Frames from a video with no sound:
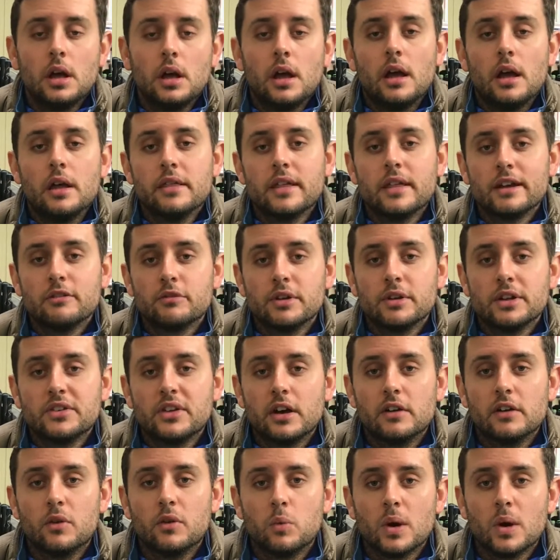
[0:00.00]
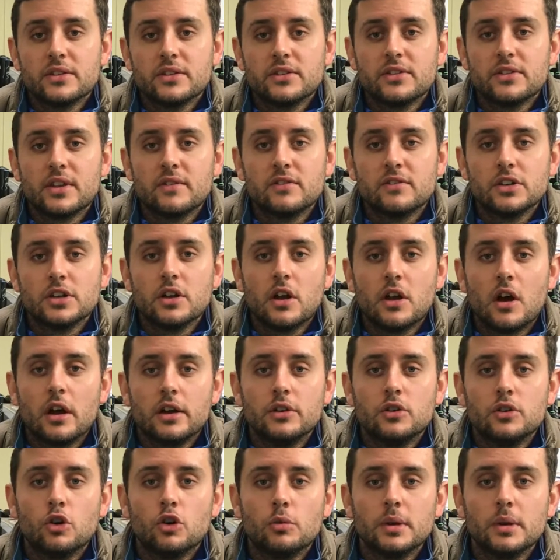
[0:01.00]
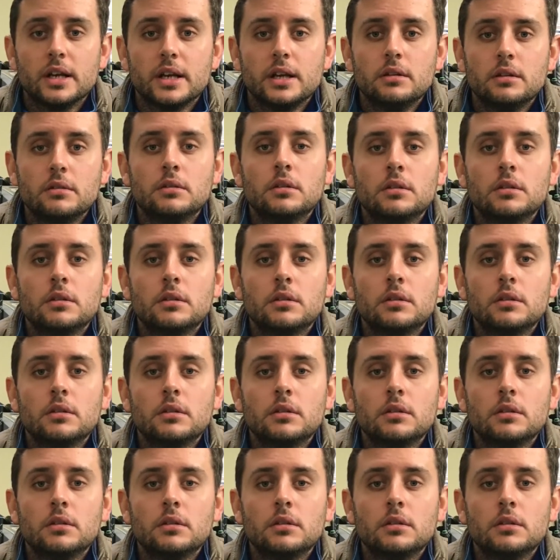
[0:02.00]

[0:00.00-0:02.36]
Uh, they retail for 179 normally.